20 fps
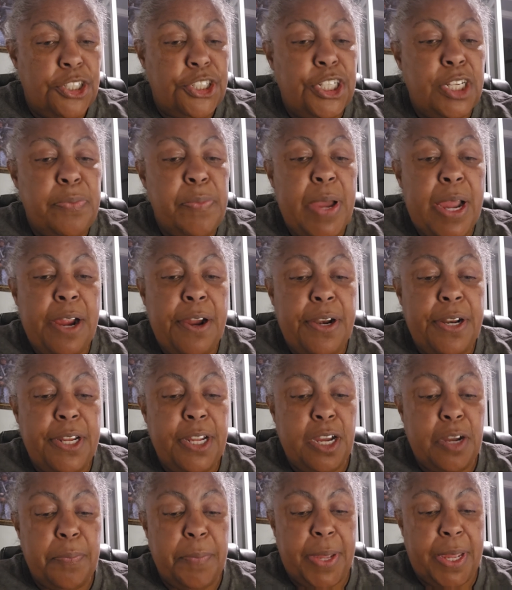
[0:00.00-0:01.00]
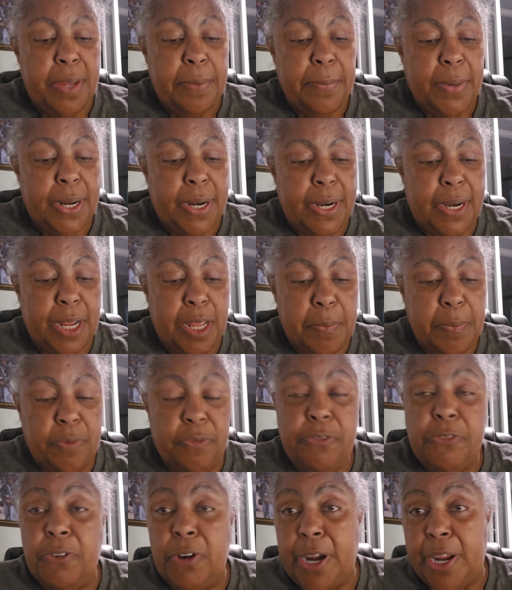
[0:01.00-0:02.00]
she married a young man by the
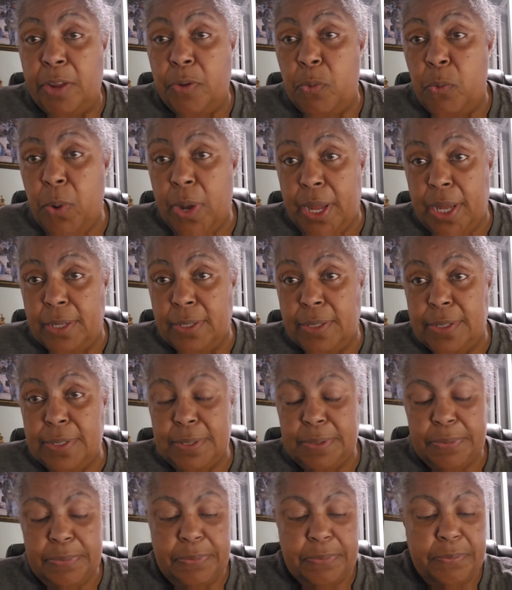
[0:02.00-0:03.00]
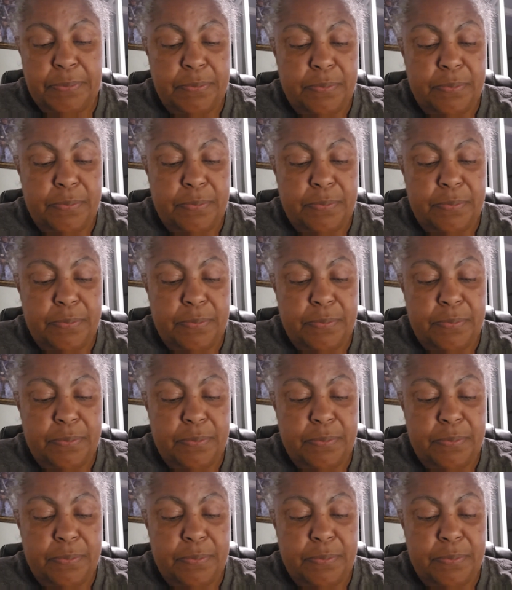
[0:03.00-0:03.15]
name of Frank West.